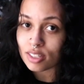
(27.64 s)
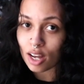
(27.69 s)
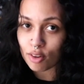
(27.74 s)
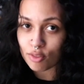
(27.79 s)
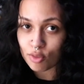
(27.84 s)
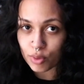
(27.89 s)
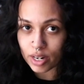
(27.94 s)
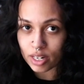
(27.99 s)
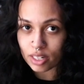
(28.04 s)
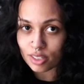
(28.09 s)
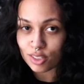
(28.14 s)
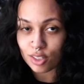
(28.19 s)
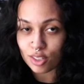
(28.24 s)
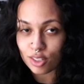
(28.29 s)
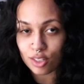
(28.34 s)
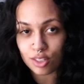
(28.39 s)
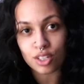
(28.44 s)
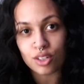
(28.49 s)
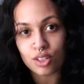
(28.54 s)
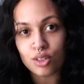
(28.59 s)
softwares so
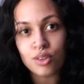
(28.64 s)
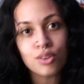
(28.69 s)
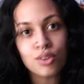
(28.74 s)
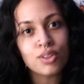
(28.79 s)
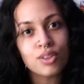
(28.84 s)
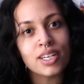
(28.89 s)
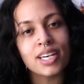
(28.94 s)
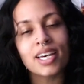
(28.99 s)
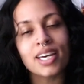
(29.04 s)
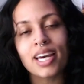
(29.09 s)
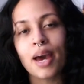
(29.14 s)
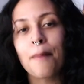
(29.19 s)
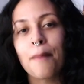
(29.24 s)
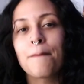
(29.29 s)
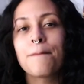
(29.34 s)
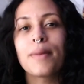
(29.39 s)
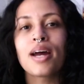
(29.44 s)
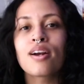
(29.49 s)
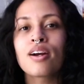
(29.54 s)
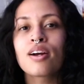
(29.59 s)
that you can get
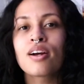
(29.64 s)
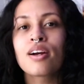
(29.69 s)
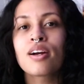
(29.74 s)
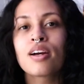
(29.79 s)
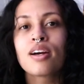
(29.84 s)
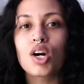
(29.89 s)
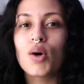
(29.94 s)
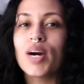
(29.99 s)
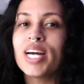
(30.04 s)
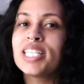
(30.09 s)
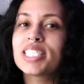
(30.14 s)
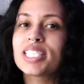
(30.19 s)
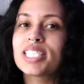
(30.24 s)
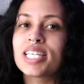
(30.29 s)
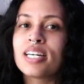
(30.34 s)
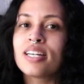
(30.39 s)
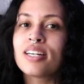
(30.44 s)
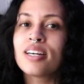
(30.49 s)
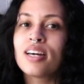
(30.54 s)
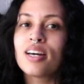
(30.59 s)
better
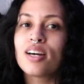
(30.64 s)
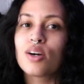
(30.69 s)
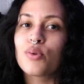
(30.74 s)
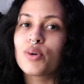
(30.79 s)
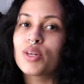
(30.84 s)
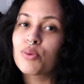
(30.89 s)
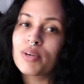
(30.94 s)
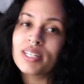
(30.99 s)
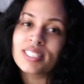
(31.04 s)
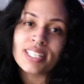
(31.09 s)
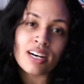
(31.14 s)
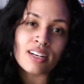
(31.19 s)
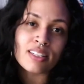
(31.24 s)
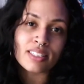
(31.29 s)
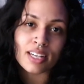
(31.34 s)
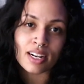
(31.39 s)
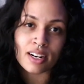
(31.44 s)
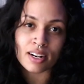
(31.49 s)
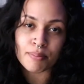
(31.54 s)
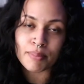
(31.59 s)
acquainted with what's
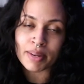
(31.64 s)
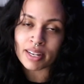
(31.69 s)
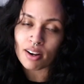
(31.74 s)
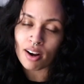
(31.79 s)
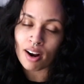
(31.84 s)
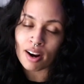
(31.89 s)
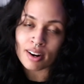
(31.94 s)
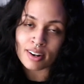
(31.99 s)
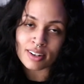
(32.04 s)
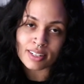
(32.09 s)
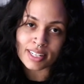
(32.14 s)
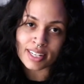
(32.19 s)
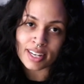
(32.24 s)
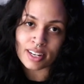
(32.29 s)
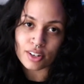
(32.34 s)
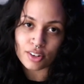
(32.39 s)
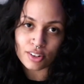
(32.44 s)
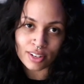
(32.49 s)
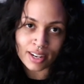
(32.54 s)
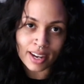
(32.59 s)
out there to make art and
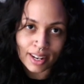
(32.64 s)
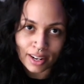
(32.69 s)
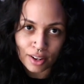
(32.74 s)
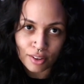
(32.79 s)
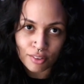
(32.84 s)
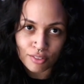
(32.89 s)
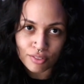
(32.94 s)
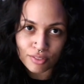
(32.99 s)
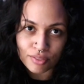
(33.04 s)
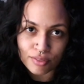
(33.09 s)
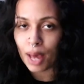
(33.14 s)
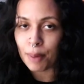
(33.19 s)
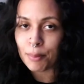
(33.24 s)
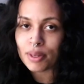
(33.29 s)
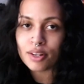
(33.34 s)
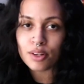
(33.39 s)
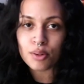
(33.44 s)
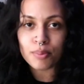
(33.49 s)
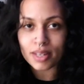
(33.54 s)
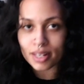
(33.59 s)
get creative. I'm
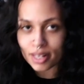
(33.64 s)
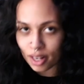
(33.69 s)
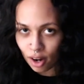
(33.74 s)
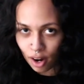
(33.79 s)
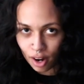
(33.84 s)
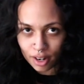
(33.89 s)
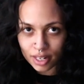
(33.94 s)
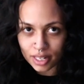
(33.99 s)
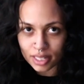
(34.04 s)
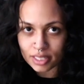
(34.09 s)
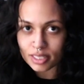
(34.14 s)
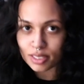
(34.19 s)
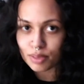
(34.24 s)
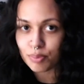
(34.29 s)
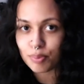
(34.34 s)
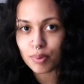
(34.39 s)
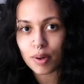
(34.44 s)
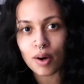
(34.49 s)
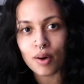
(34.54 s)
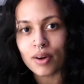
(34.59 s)
a new media
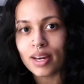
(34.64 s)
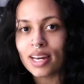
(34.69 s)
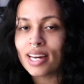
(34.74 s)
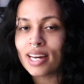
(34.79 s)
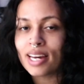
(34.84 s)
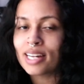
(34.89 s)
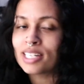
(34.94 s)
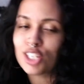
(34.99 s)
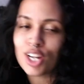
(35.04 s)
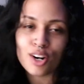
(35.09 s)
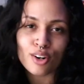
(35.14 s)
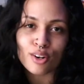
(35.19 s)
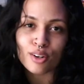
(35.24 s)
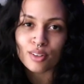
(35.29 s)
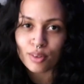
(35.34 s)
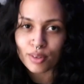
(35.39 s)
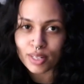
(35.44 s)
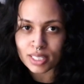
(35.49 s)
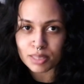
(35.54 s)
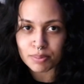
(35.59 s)
artist, poet, and
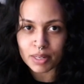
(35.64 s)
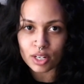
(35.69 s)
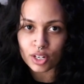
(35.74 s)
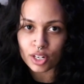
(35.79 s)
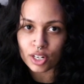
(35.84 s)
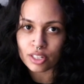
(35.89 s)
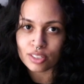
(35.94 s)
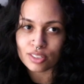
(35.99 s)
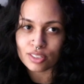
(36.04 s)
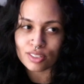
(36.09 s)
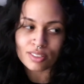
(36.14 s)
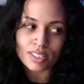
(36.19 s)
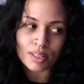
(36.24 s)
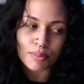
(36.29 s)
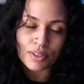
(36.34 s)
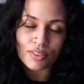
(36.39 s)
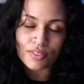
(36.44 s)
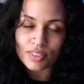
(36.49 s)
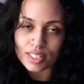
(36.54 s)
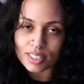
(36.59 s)
general noisemaker, so
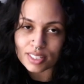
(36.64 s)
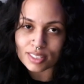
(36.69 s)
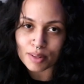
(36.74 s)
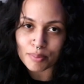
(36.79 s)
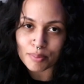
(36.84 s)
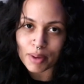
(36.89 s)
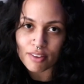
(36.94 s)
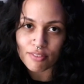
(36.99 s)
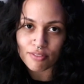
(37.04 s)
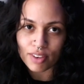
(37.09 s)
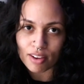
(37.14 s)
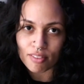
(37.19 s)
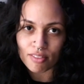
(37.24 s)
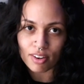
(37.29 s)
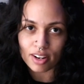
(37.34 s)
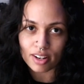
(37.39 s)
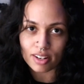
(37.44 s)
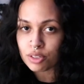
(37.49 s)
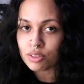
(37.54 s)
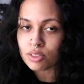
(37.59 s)
some of these are my
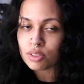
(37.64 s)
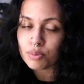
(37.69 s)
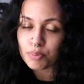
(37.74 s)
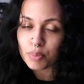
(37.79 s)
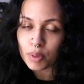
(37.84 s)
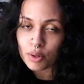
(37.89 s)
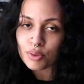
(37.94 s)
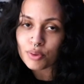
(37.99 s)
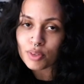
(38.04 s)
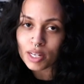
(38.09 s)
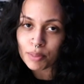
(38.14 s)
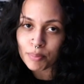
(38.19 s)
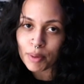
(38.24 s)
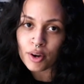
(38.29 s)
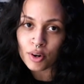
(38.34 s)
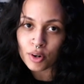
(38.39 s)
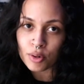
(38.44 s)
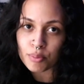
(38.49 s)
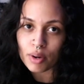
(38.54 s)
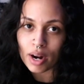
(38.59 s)
favorite to use both in
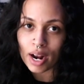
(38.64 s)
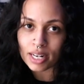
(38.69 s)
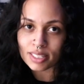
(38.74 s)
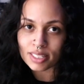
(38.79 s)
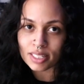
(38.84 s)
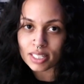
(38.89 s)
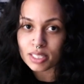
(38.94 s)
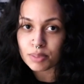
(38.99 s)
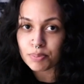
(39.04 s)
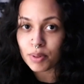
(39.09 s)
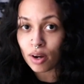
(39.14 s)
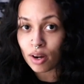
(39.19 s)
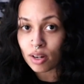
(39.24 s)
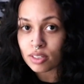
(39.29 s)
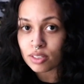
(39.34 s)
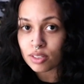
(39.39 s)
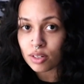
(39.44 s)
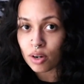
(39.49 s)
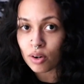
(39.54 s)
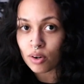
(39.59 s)
my own practice, but
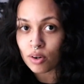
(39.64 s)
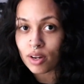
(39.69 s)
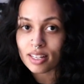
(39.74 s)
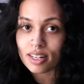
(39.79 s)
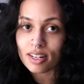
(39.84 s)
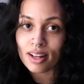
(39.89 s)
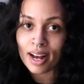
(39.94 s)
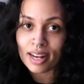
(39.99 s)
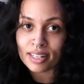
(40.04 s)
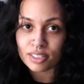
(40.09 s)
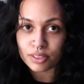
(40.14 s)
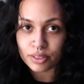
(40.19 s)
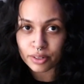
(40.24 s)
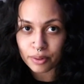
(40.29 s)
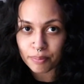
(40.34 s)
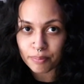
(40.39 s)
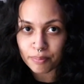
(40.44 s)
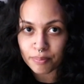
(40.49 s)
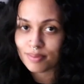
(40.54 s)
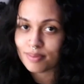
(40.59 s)
also in the
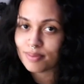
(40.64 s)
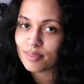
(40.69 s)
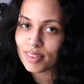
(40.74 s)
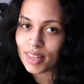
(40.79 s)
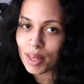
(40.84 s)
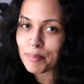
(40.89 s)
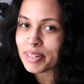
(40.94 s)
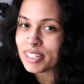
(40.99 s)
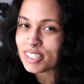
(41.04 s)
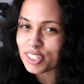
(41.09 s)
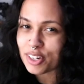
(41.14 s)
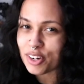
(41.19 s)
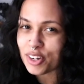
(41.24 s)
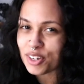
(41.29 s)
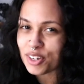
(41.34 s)
classroom. Let me show